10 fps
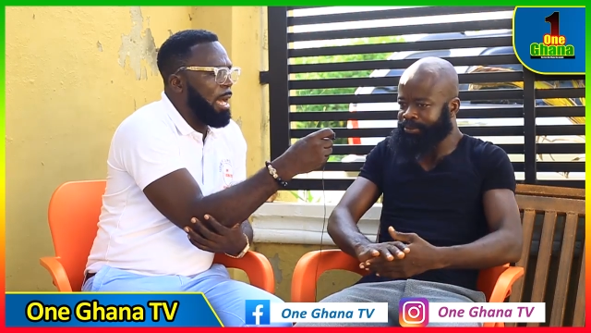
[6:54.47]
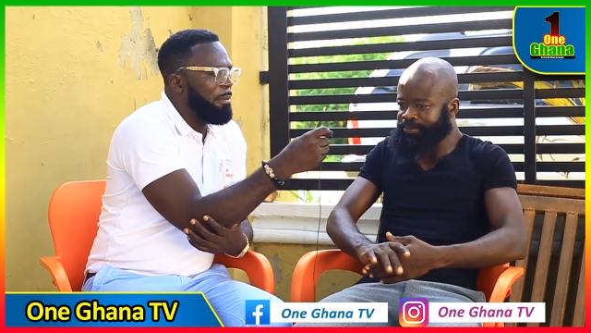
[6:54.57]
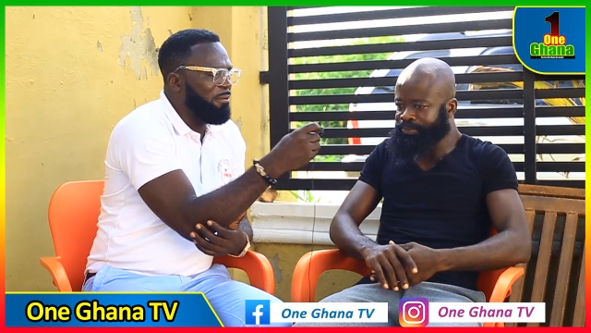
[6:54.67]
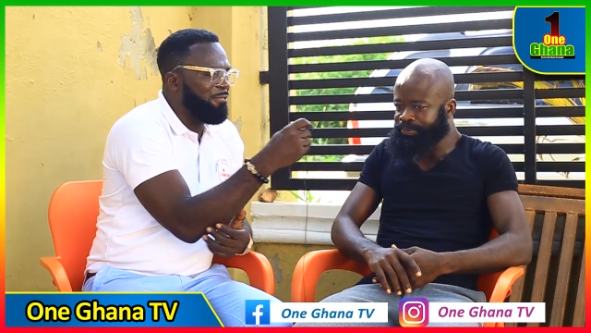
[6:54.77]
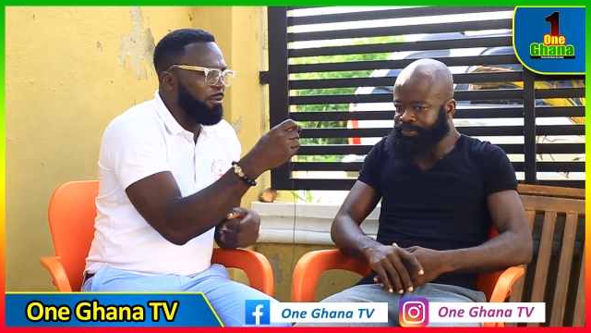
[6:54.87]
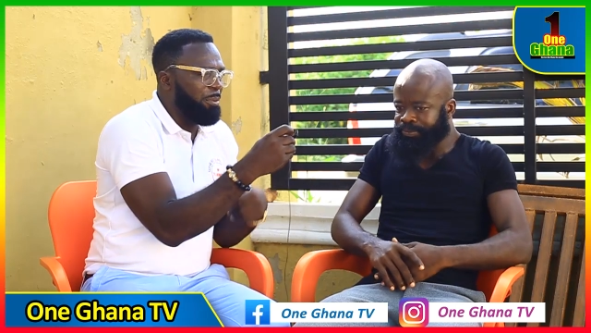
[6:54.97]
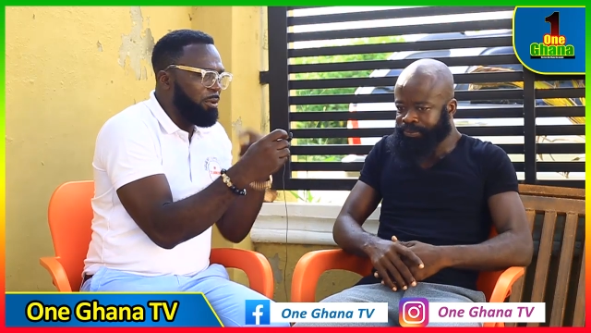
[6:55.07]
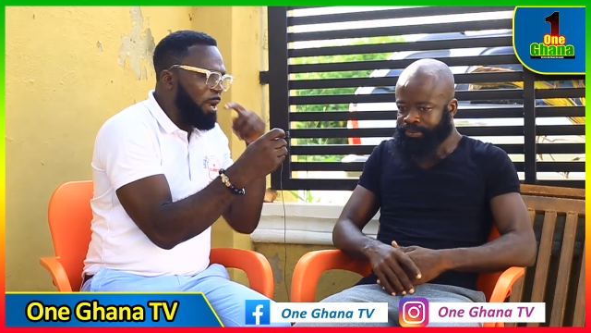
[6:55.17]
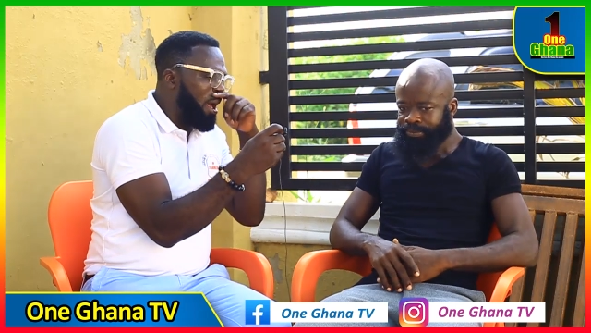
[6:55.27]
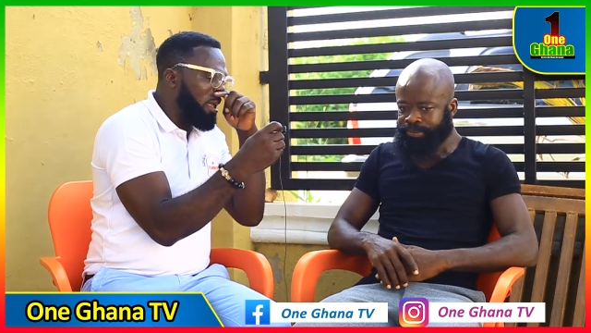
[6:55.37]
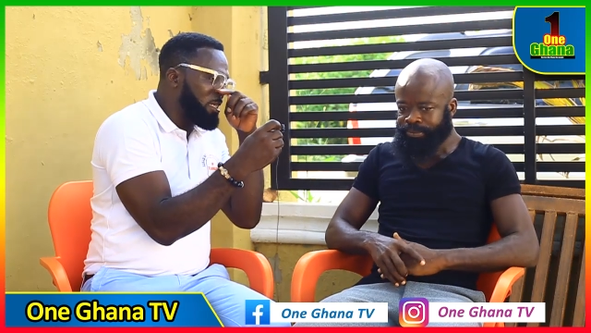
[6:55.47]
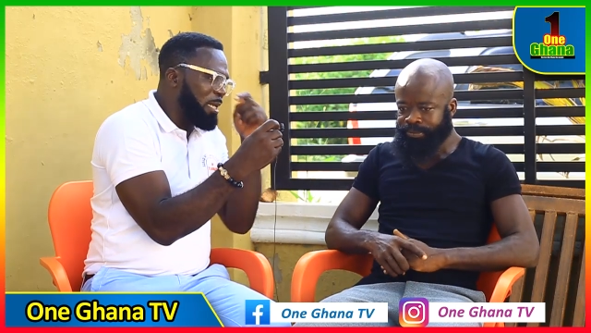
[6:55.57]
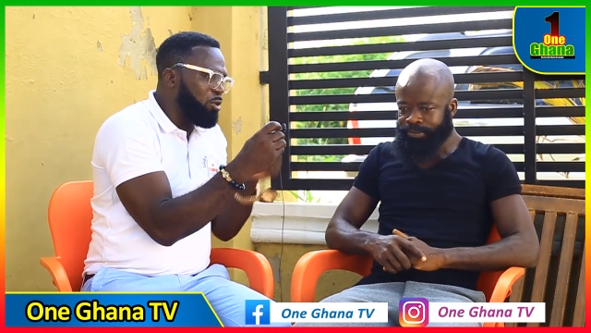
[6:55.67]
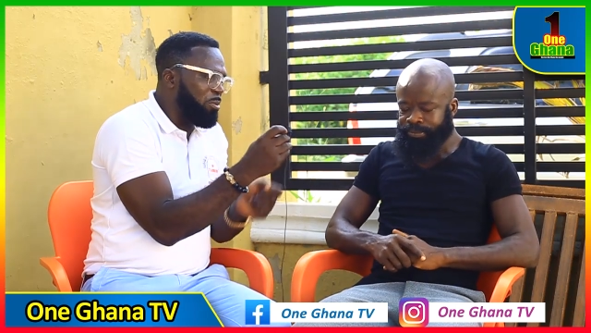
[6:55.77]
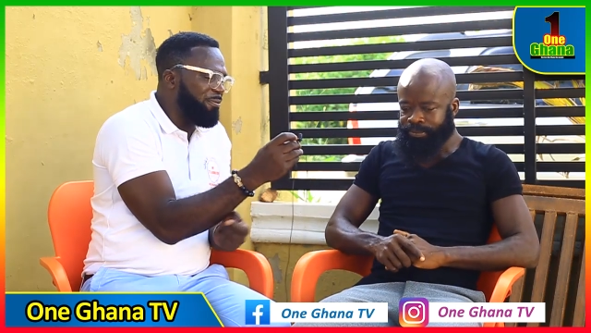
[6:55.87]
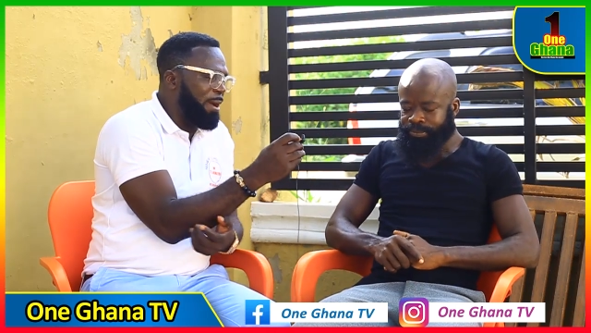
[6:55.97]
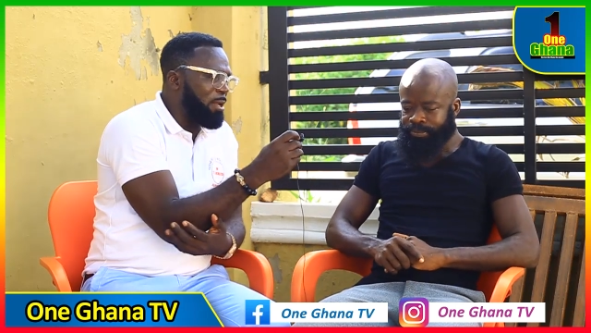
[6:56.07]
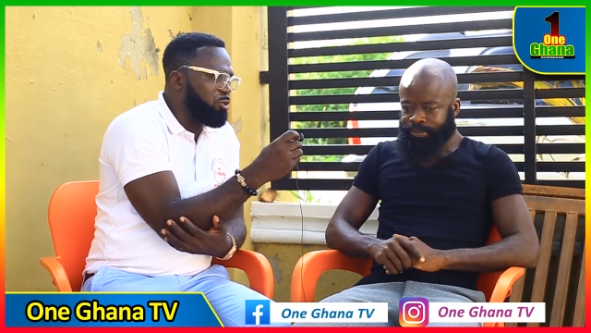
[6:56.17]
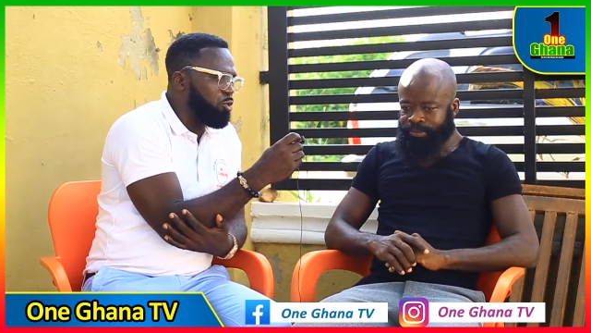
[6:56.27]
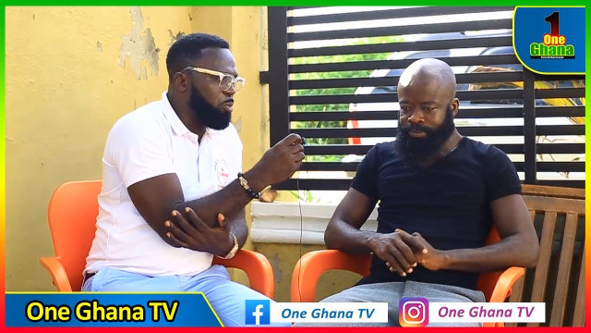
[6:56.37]
Speaker 1: Among for Bikra, sons of
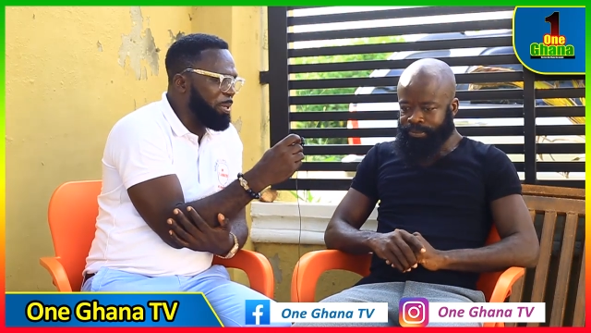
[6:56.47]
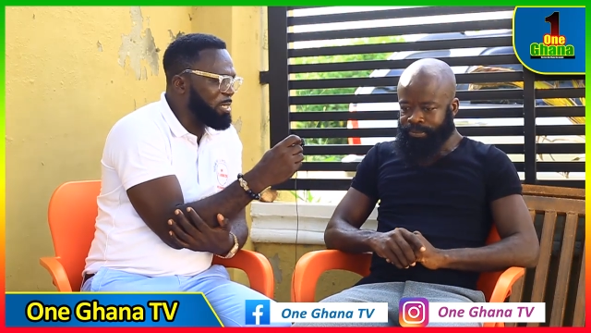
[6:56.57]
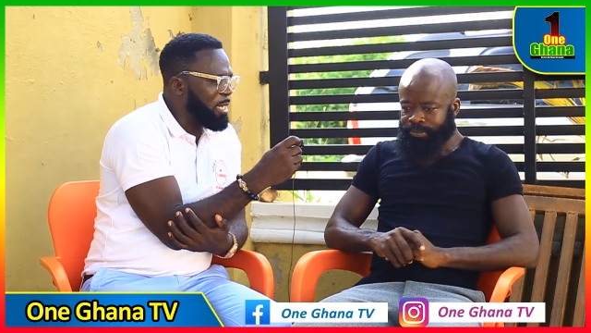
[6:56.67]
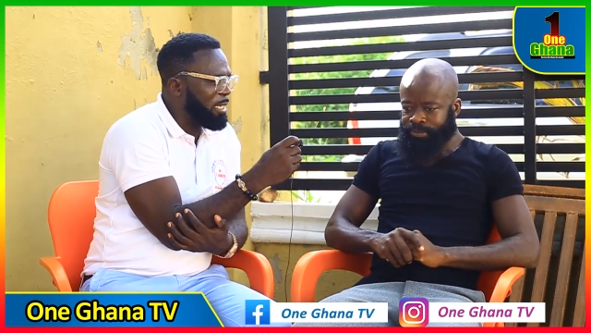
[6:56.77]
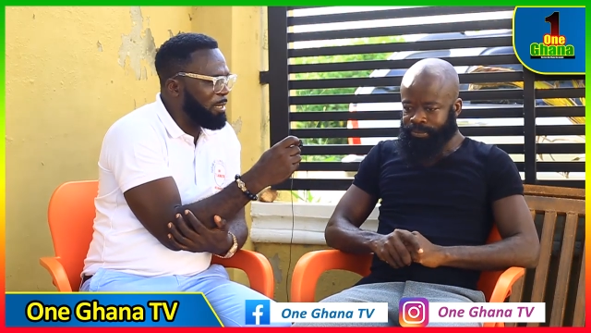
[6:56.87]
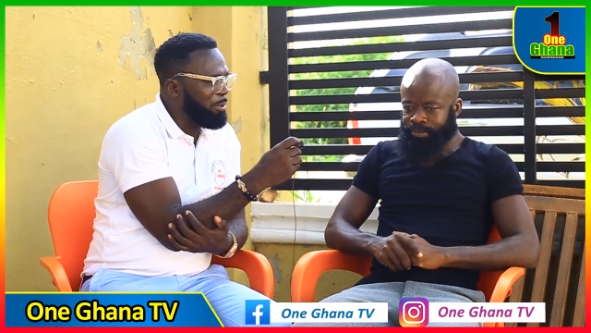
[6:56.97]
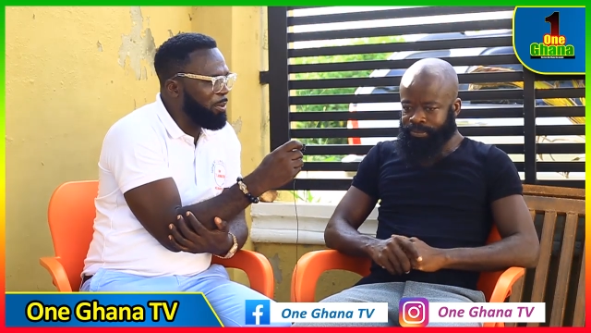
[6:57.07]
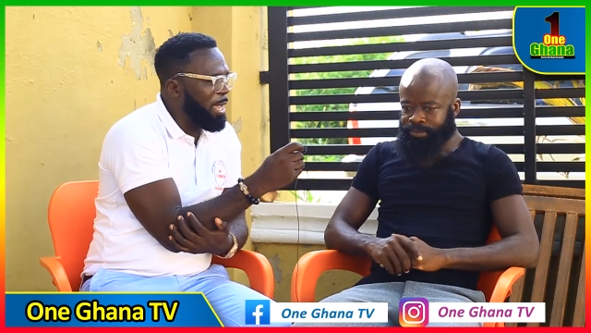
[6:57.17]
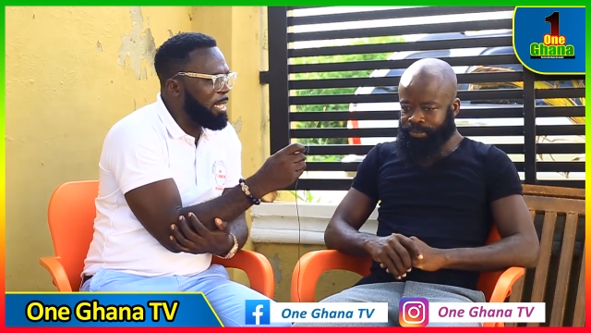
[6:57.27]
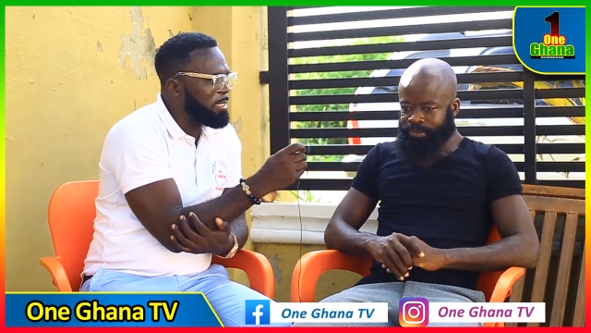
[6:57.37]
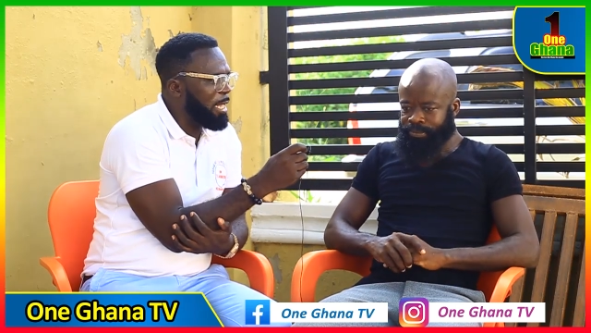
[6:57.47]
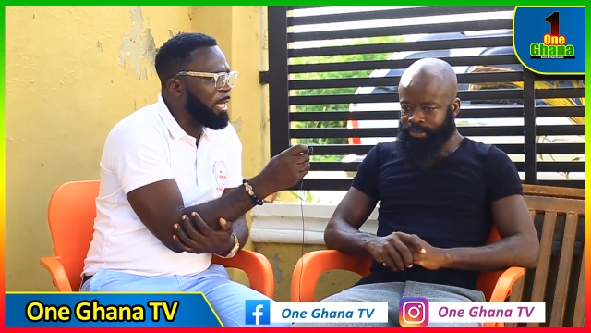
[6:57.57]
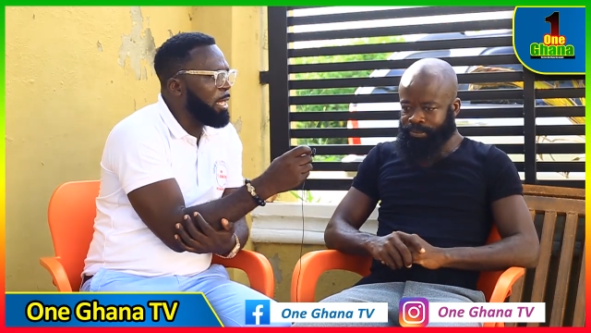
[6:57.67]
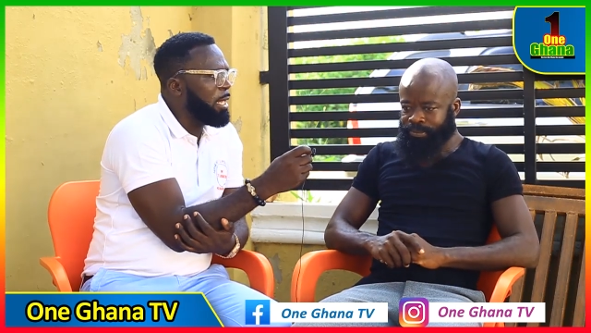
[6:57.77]
fan so personality, because I